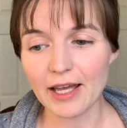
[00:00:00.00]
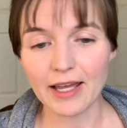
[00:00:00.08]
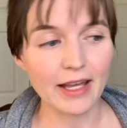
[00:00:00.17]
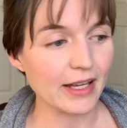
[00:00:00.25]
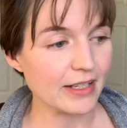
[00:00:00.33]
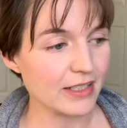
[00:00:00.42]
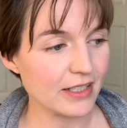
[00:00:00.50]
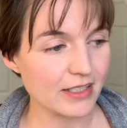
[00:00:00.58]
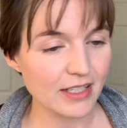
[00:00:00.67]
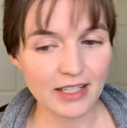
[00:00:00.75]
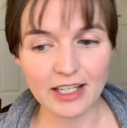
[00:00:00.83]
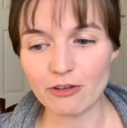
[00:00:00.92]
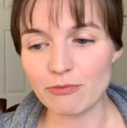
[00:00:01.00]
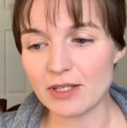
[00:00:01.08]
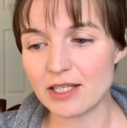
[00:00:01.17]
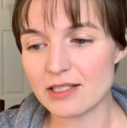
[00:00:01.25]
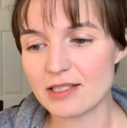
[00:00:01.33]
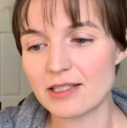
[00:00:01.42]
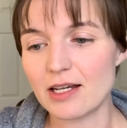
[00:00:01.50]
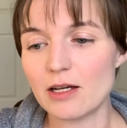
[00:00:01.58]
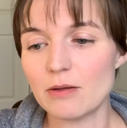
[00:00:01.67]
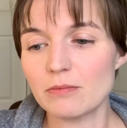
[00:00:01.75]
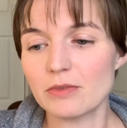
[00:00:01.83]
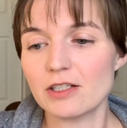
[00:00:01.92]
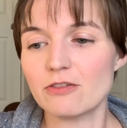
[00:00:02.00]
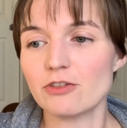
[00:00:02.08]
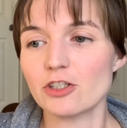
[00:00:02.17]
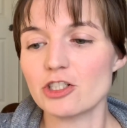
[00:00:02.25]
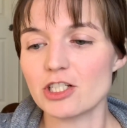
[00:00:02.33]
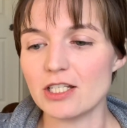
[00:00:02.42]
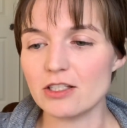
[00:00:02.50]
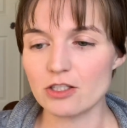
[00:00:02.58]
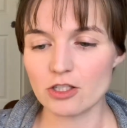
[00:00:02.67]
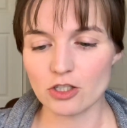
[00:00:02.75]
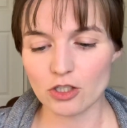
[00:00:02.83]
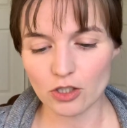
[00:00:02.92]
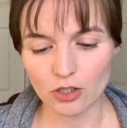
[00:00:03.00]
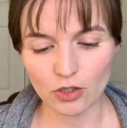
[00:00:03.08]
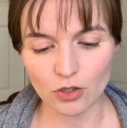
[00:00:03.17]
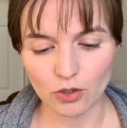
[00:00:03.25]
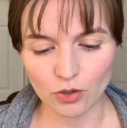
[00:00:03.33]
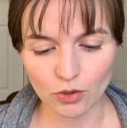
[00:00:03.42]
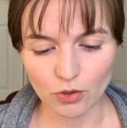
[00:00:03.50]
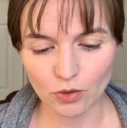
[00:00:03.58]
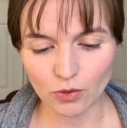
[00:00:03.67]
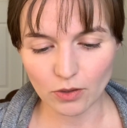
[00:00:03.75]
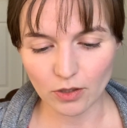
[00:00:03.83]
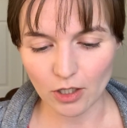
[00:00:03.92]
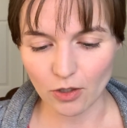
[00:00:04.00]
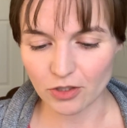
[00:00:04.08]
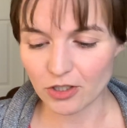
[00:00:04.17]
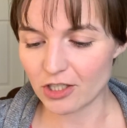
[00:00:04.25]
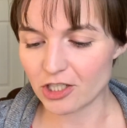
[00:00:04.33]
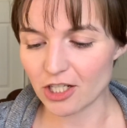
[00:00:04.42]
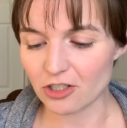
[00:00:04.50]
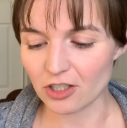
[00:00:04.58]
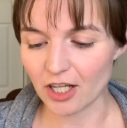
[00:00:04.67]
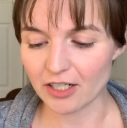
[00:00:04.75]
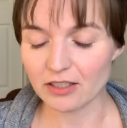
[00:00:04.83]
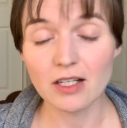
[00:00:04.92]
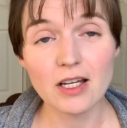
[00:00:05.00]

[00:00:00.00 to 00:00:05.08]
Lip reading: and it did give me some conversions to the gentle art.